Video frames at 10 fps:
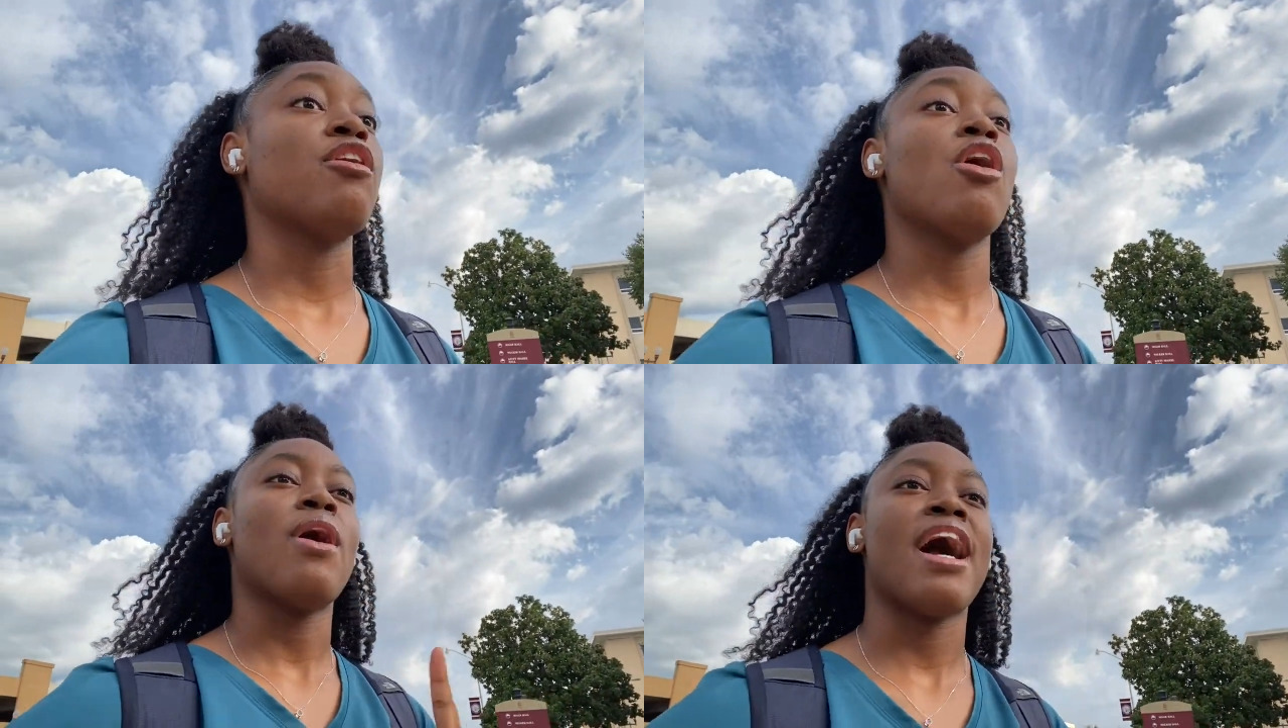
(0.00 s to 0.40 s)

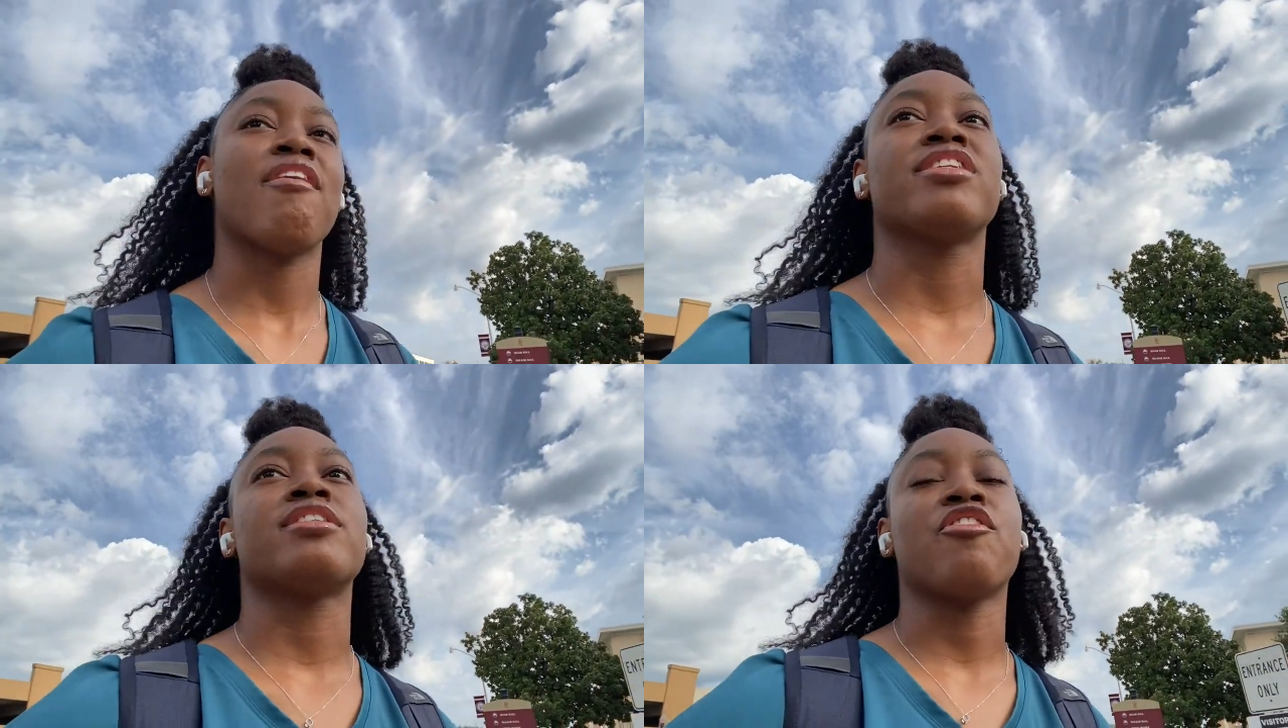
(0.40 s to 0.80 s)
Oh, I have
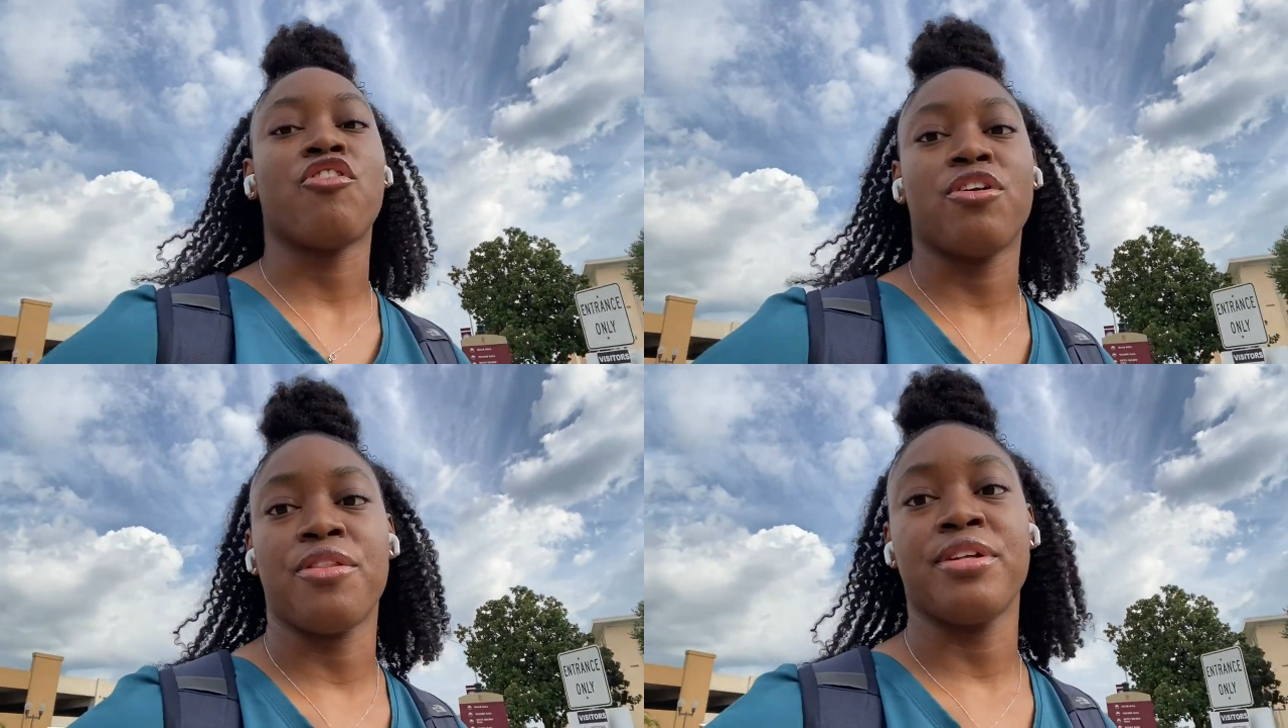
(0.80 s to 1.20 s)
to study for
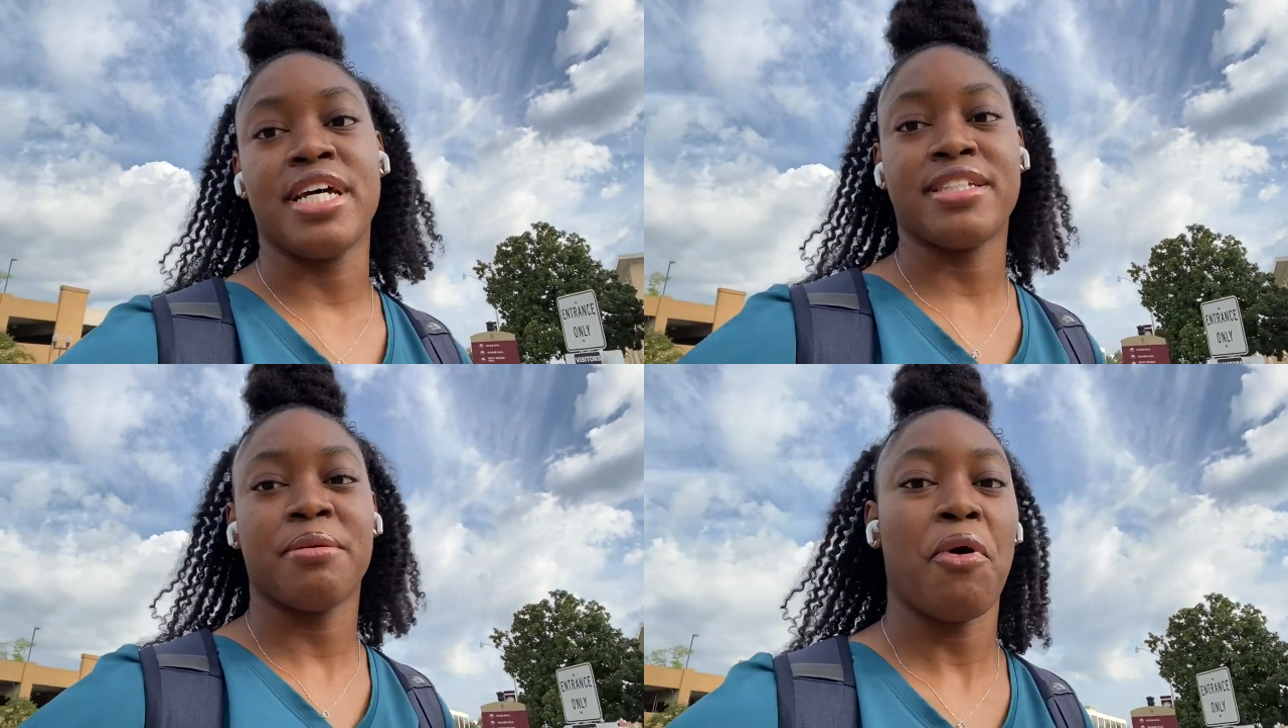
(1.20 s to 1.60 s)
another
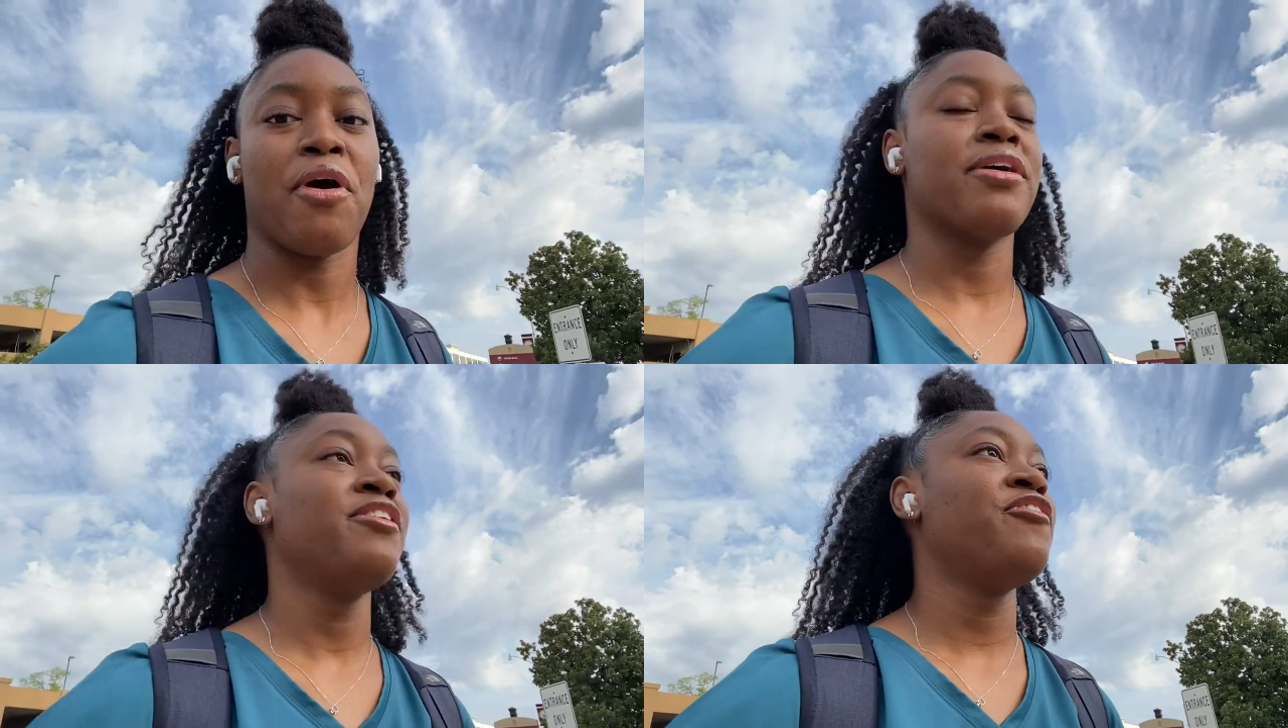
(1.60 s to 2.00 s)
test
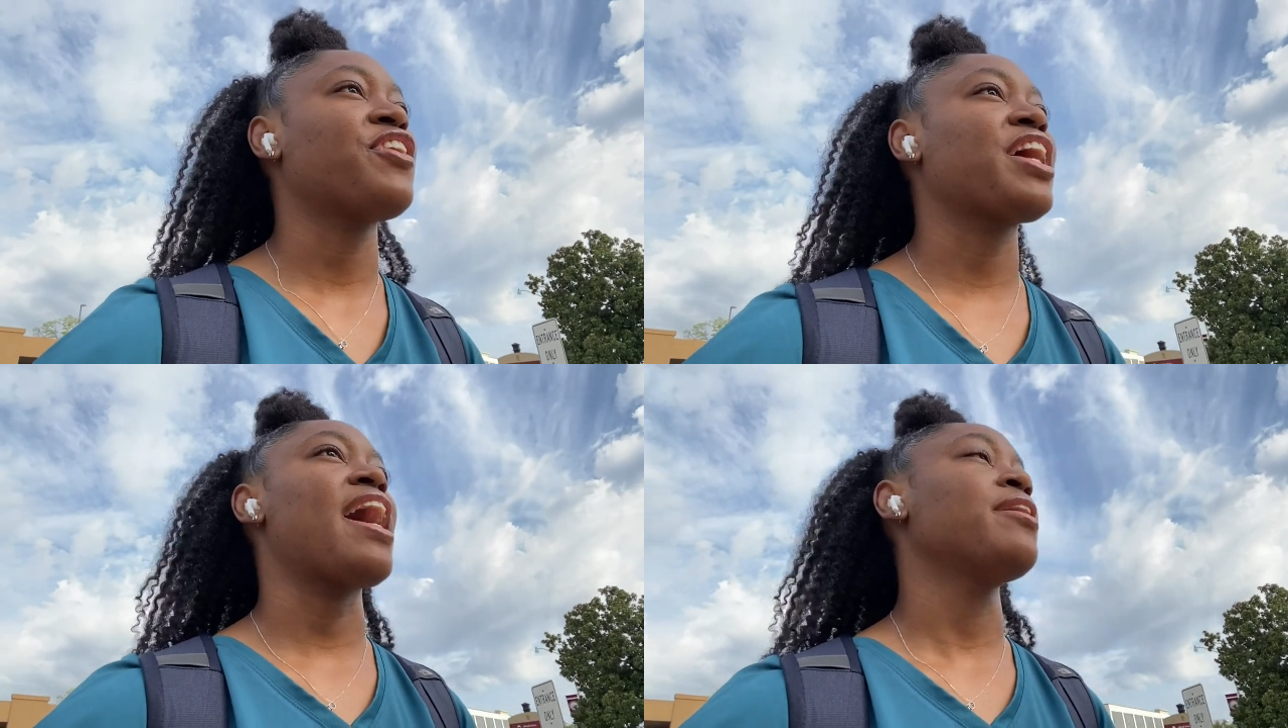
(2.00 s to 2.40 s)
tomorrow.
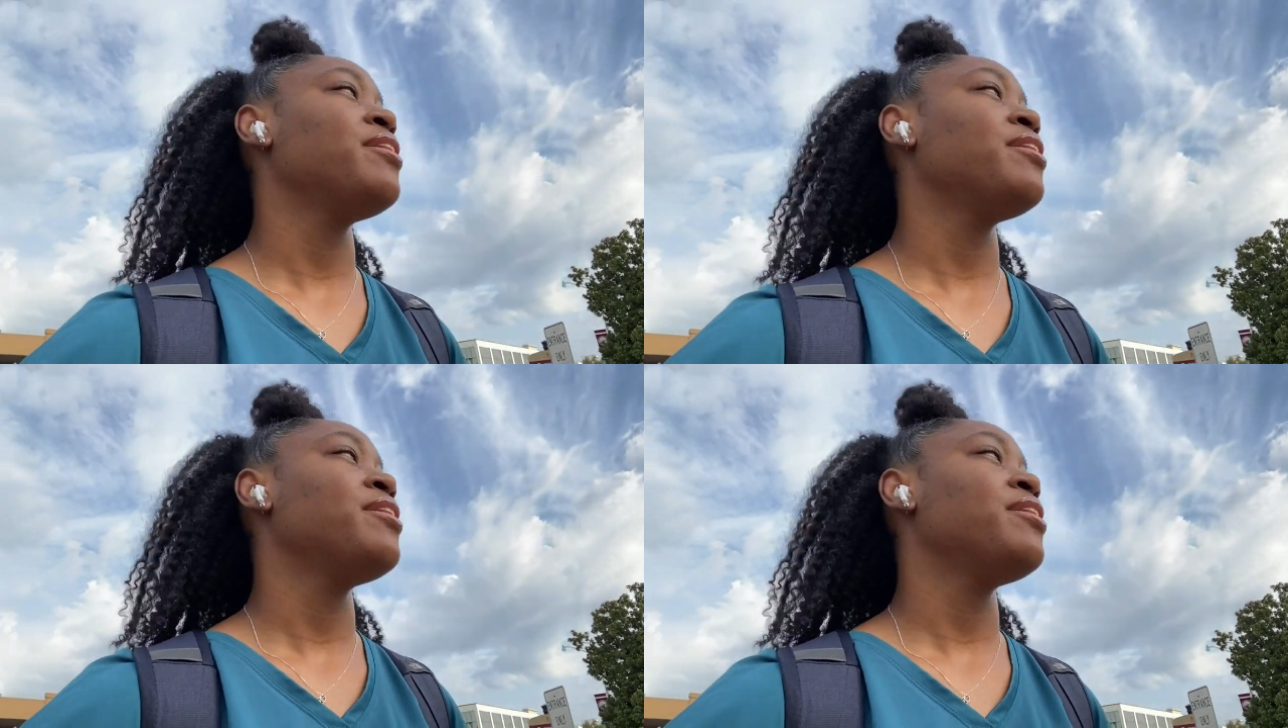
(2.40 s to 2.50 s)
Forgot.